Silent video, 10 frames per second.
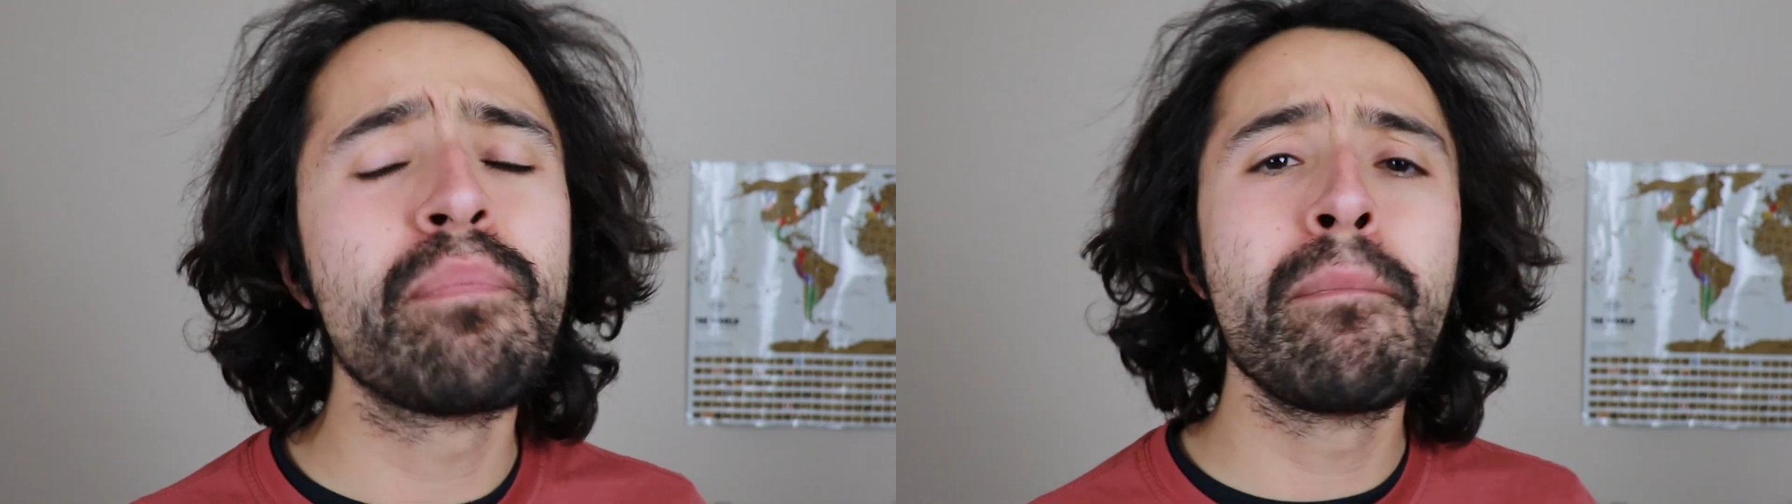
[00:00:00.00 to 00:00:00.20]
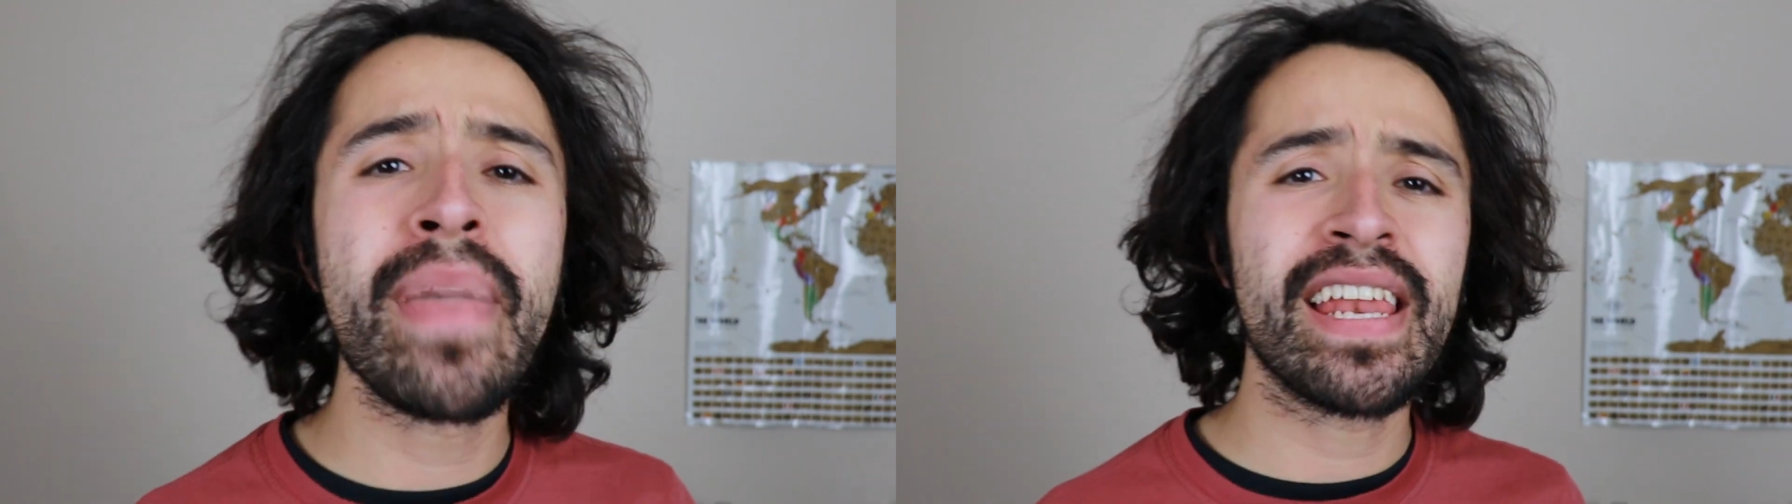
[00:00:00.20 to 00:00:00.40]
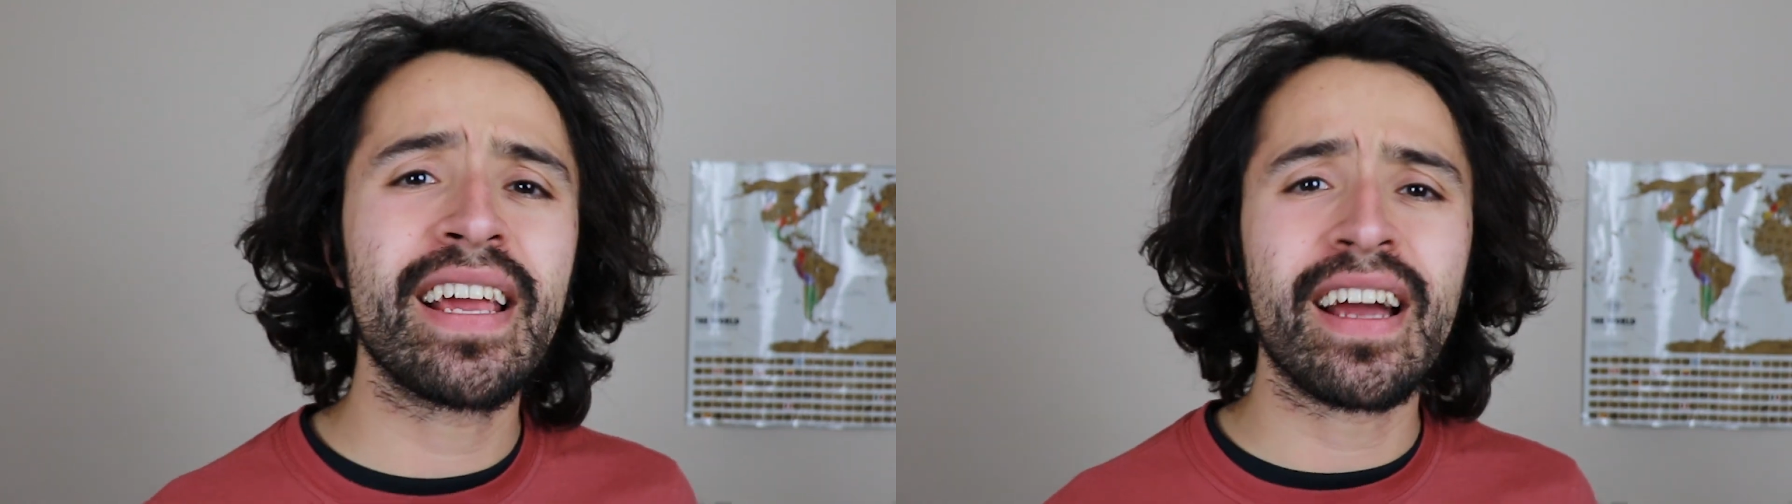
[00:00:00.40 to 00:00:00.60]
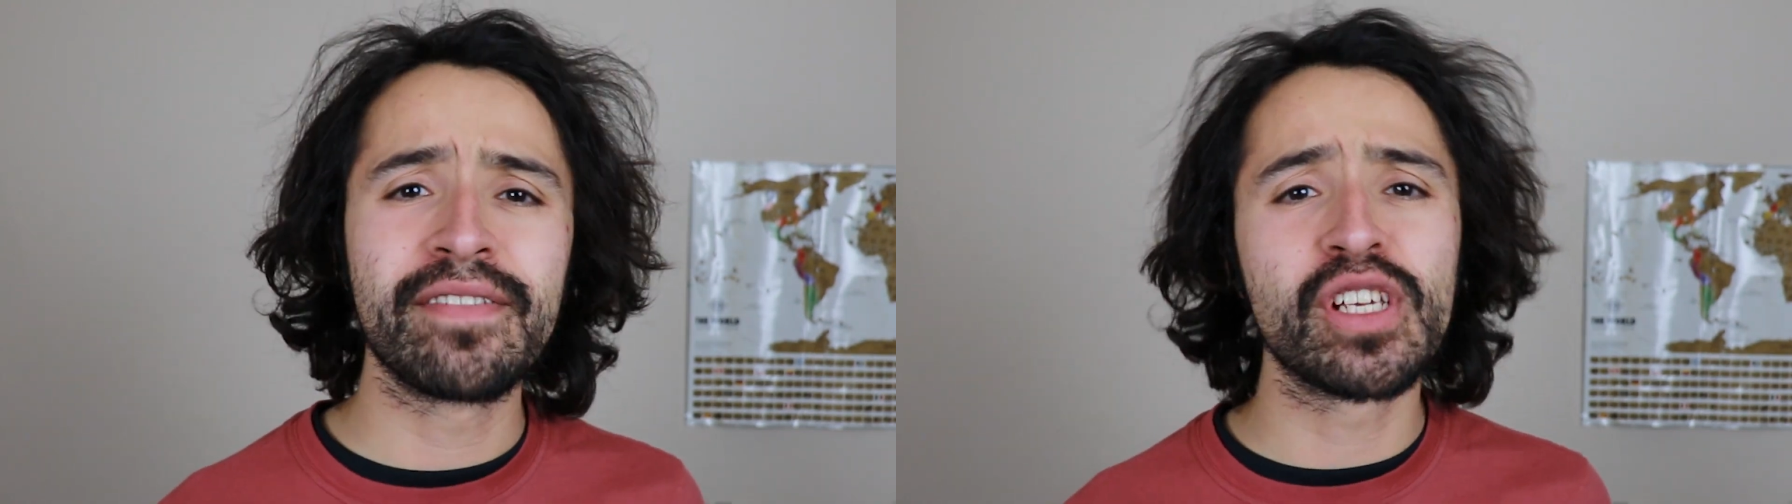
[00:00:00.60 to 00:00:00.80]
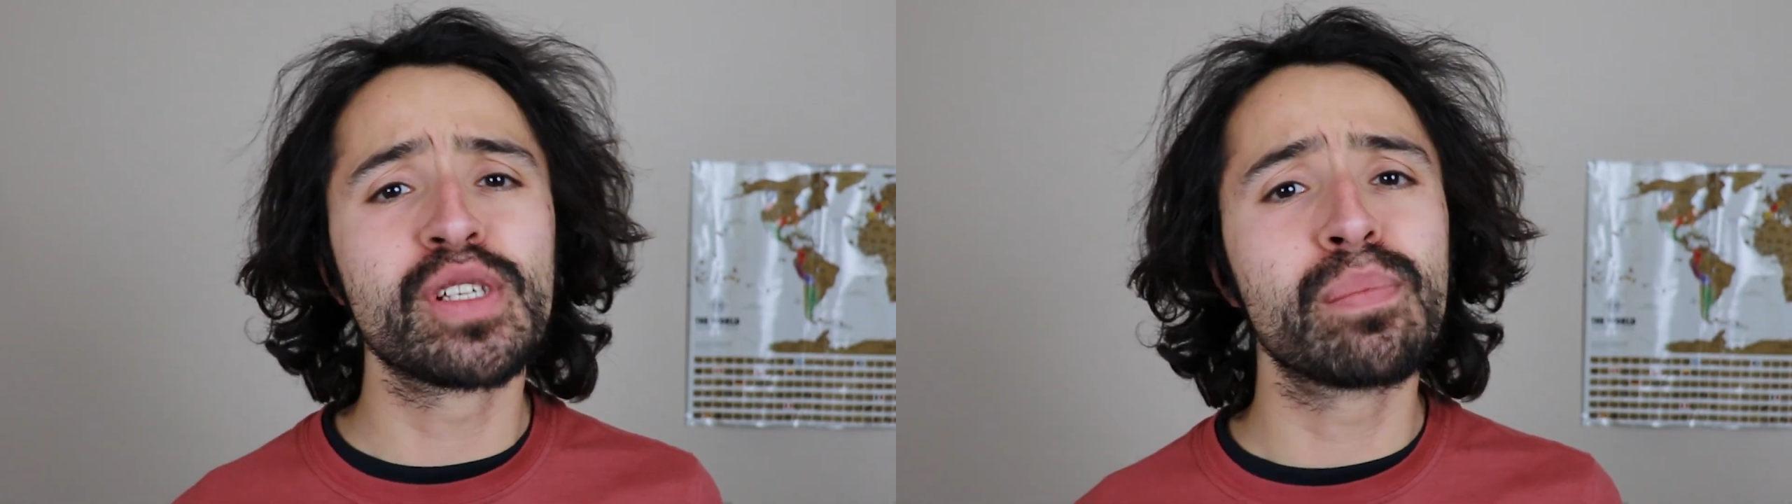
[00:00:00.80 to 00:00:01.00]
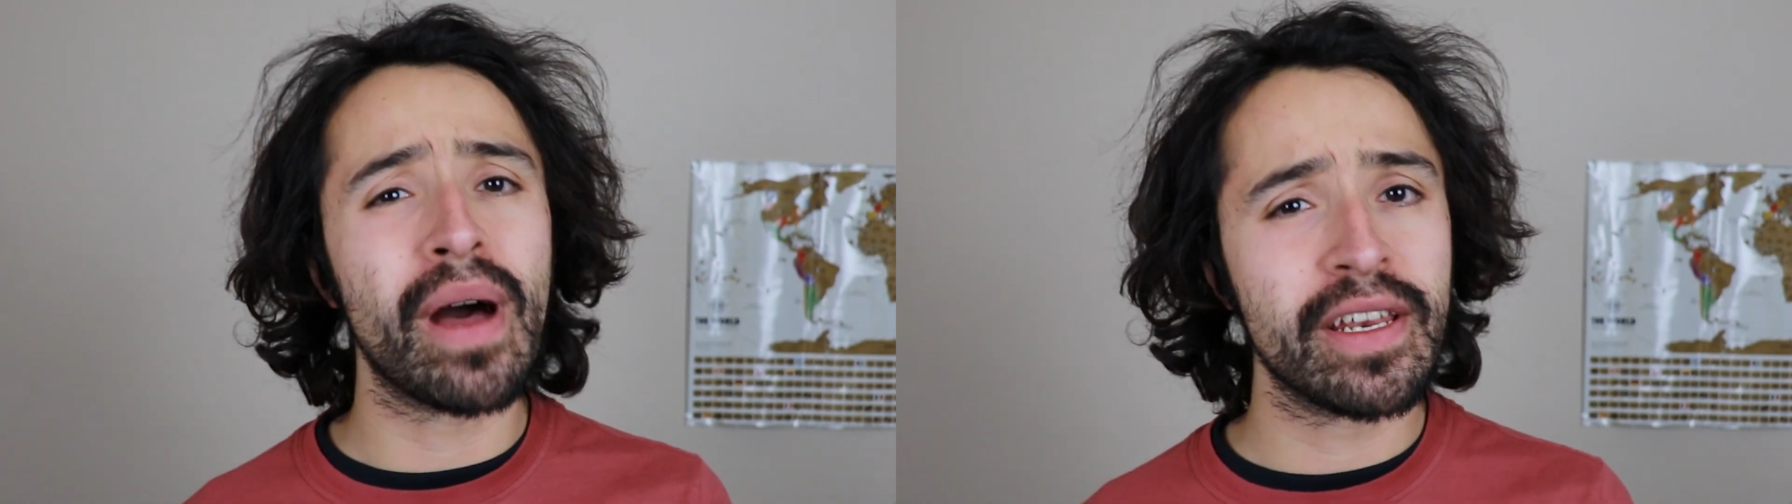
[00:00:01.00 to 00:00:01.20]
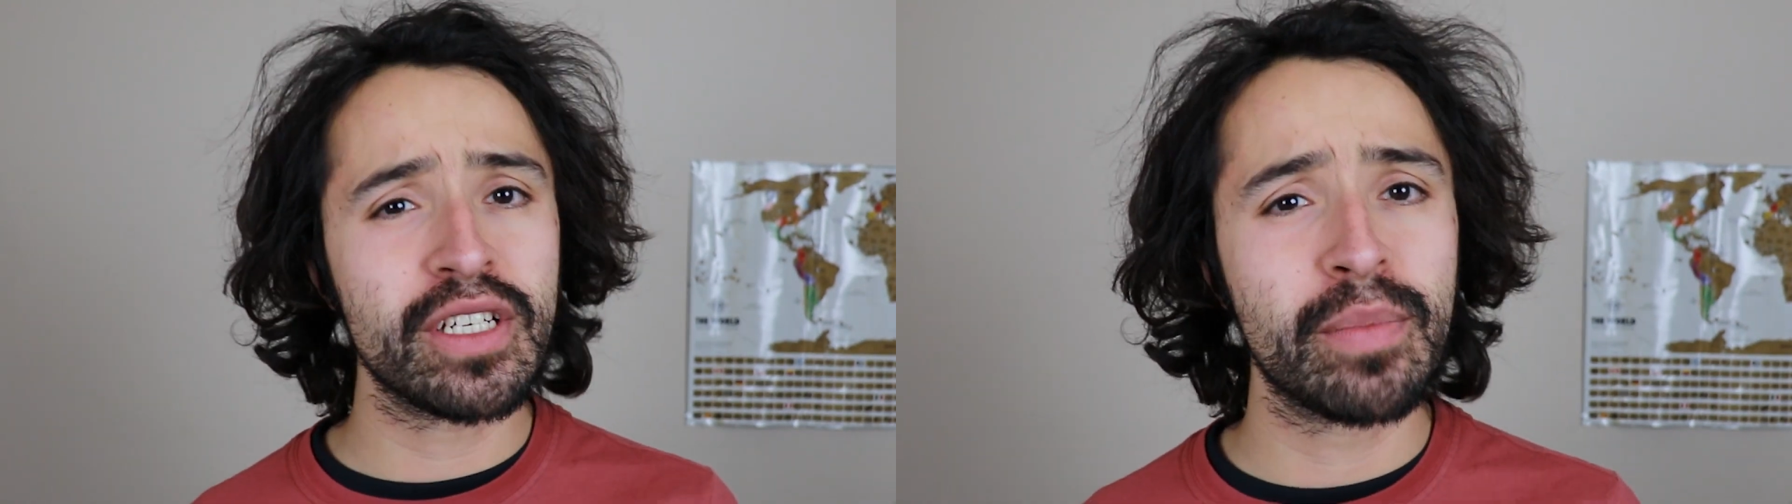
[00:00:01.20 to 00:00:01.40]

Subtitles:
many kinds of Spanish